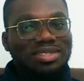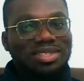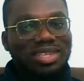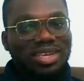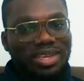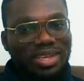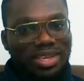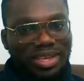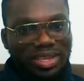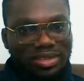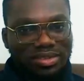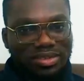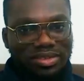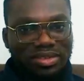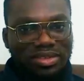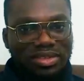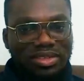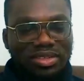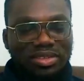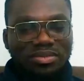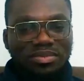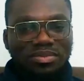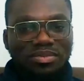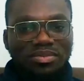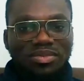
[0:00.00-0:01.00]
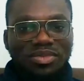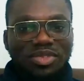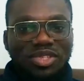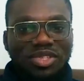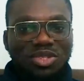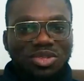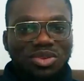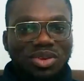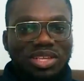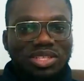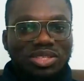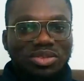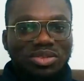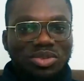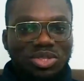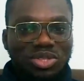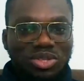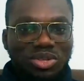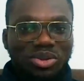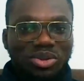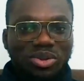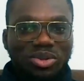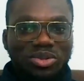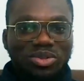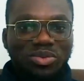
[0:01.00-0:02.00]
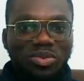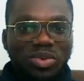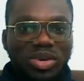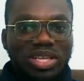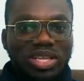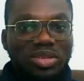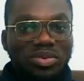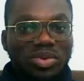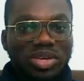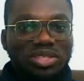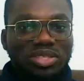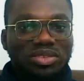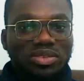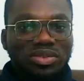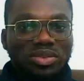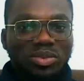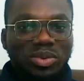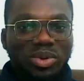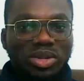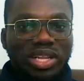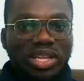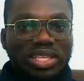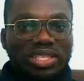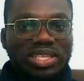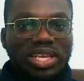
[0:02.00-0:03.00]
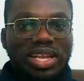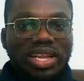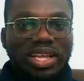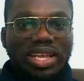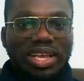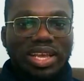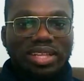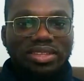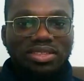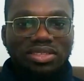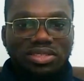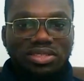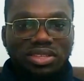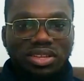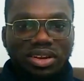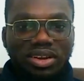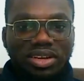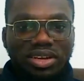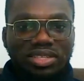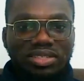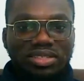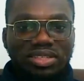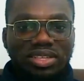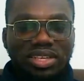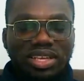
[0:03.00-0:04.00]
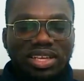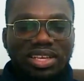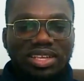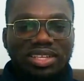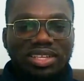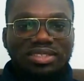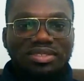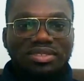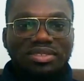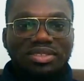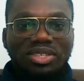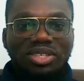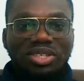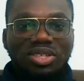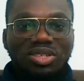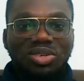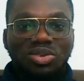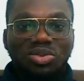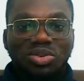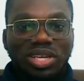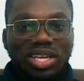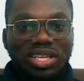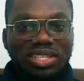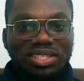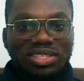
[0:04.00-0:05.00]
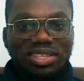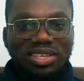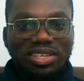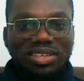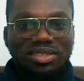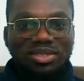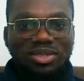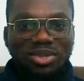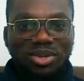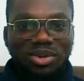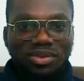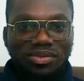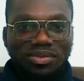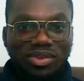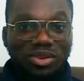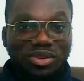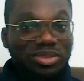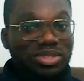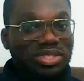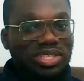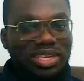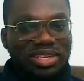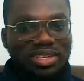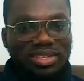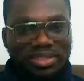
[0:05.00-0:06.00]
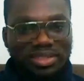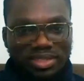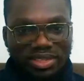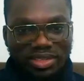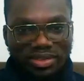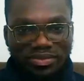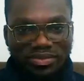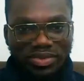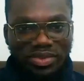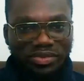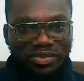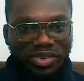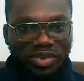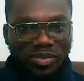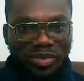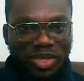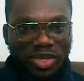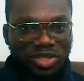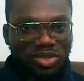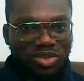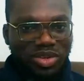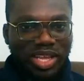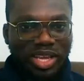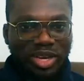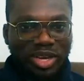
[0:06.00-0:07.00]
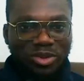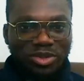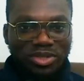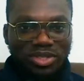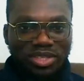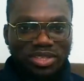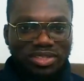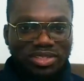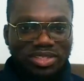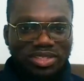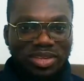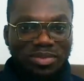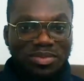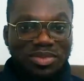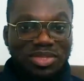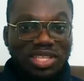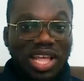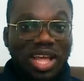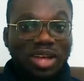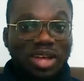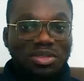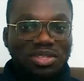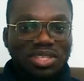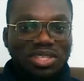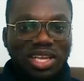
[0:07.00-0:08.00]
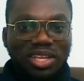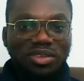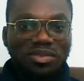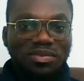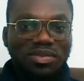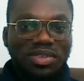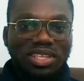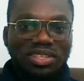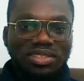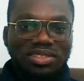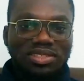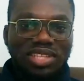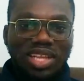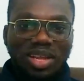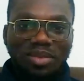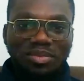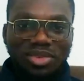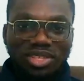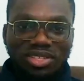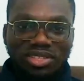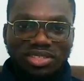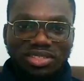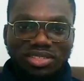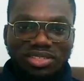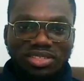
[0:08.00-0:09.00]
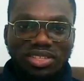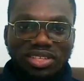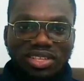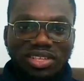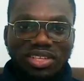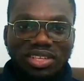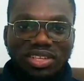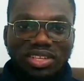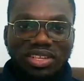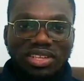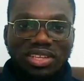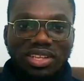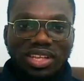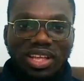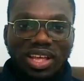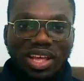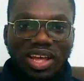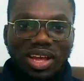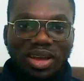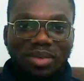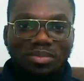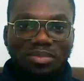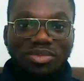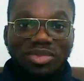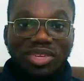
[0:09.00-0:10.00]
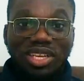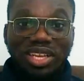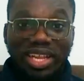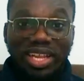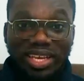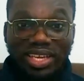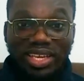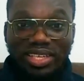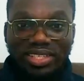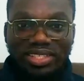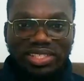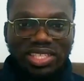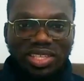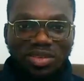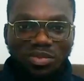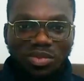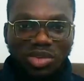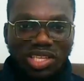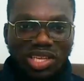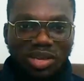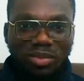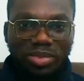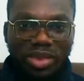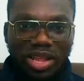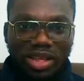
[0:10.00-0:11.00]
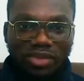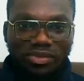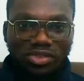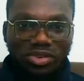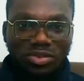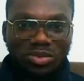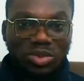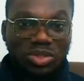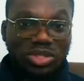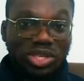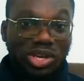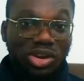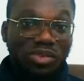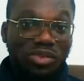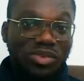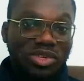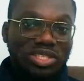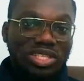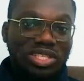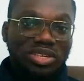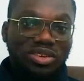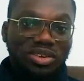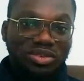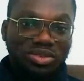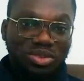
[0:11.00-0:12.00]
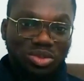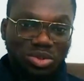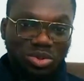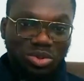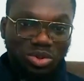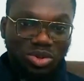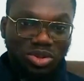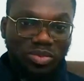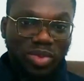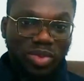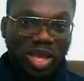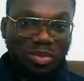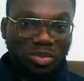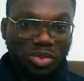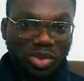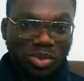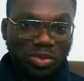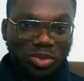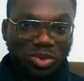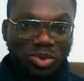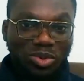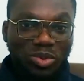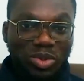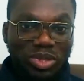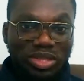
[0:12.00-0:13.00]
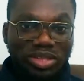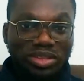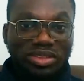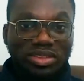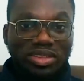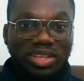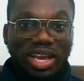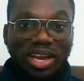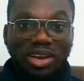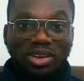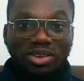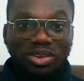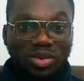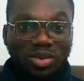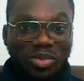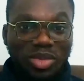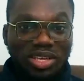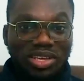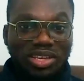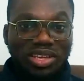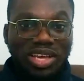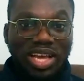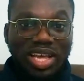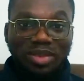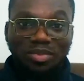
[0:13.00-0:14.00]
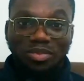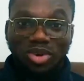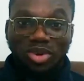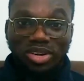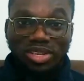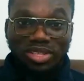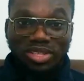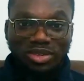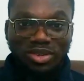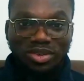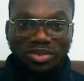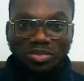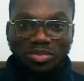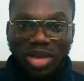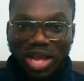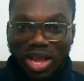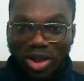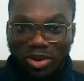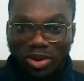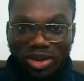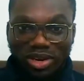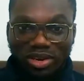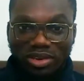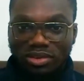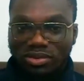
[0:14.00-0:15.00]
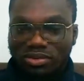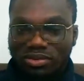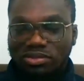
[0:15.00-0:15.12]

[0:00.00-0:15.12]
decade. So as a result, where the rest of the world has had a head start in creating sort of alternative information ecosystems outside of the established legacy media platforms, which are obviously controlled by people with economic and political power,